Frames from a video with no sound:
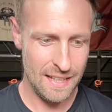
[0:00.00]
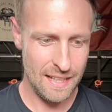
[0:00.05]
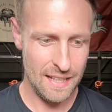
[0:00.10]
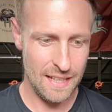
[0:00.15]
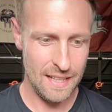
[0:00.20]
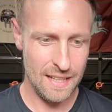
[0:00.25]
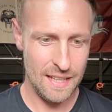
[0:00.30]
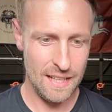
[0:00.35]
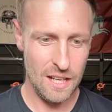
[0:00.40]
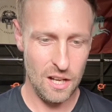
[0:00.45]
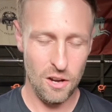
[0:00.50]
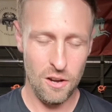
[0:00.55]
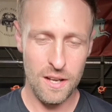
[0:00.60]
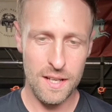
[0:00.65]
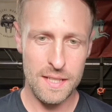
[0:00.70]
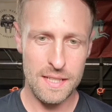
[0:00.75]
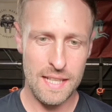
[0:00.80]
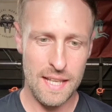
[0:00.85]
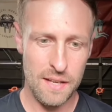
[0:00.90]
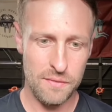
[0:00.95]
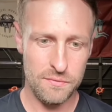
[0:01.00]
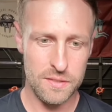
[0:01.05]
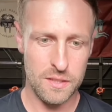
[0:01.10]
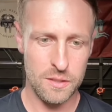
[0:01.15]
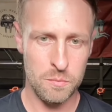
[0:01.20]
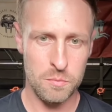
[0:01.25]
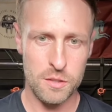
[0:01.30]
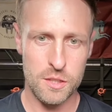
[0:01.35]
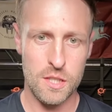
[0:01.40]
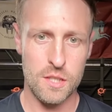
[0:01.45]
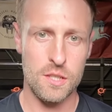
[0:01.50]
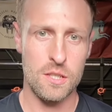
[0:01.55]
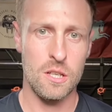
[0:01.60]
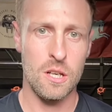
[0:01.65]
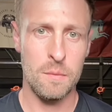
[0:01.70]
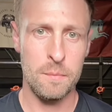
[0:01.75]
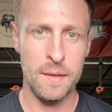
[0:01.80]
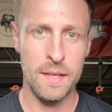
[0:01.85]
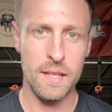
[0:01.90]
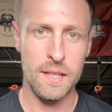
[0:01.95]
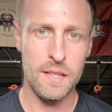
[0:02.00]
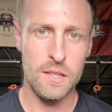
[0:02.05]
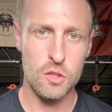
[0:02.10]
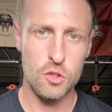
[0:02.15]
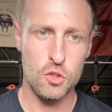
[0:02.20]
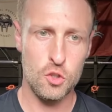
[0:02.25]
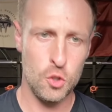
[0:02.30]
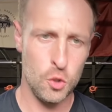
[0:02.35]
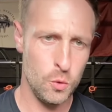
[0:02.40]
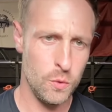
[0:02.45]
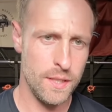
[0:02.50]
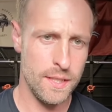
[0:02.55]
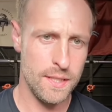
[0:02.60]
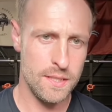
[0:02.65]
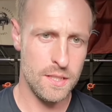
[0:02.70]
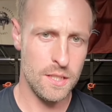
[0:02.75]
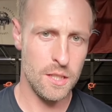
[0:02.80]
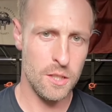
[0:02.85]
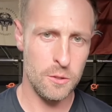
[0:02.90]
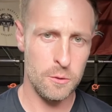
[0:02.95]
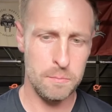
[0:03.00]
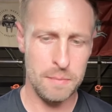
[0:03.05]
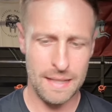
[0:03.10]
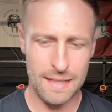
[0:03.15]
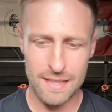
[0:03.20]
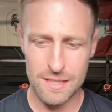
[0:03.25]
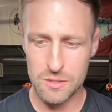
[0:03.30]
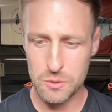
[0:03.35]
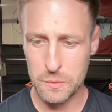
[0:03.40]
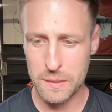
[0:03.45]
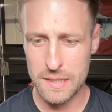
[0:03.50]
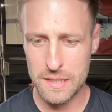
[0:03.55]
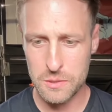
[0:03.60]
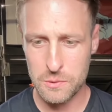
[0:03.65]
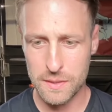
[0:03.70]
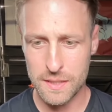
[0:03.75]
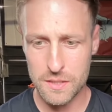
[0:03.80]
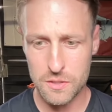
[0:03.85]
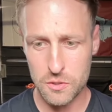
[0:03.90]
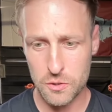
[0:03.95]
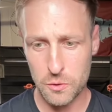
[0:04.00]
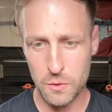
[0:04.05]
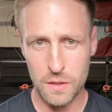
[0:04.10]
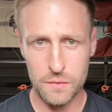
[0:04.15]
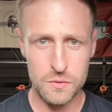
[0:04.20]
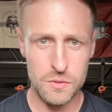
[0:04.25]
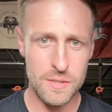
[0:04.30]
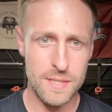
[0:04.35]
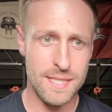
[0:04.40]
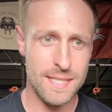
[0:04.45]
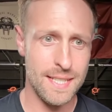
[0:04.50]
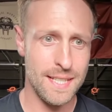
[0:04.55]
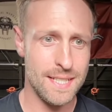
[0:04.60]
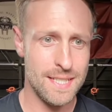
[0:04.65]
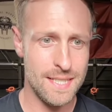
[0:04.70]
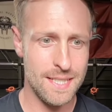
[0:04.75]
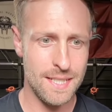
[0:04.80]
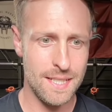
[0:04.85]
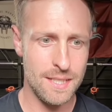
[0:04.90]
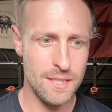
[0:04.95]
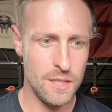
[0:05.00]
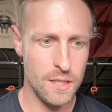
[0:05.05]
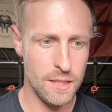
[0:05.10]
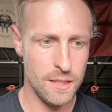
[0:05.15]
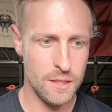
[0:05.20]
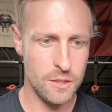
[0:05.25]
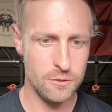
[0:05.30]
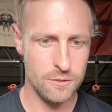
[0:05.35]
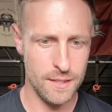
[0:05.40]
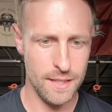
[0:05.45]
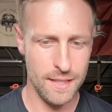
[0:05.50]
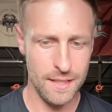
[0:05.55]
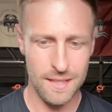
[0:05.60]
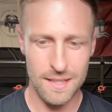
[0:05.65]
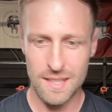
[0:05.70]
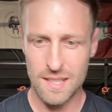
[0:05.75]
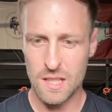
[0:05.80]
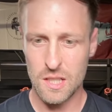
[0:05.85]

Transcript: Uh, I left the British Army two years ago, back in 2022, after a 16 year career.